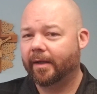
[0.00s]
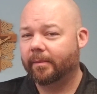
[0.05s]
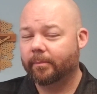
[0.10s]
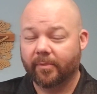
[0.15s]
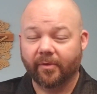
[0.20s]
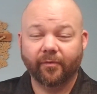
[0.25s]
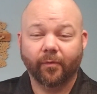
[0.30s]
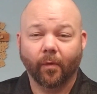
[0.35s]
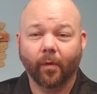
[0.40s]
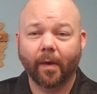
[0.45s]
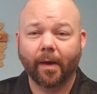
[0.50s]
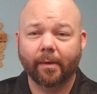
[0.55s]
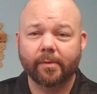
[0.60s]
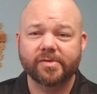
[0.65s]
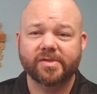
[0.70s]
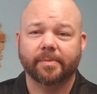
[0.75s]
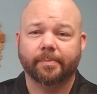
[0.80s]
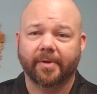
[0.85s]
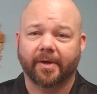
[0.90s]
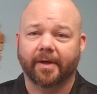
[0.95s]
Before I
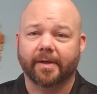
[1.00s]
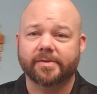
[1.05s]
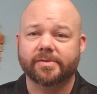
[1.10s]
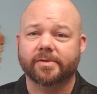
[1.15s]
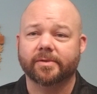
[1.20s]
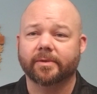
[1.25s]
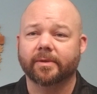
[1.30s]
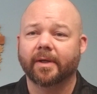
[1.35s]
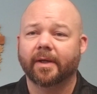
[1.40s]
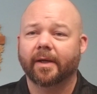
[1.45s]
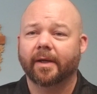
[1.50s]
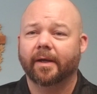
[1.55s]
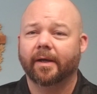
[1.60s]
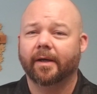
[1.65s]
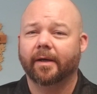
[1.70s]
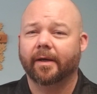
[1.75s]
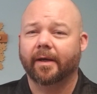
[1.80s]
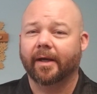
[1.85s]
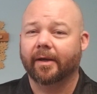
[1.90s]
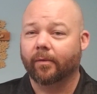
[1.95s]
was a pastor,
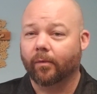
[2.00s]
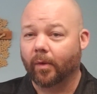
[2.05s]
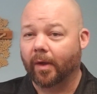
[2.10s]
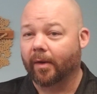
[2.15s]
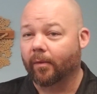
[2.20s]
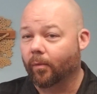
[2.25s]
I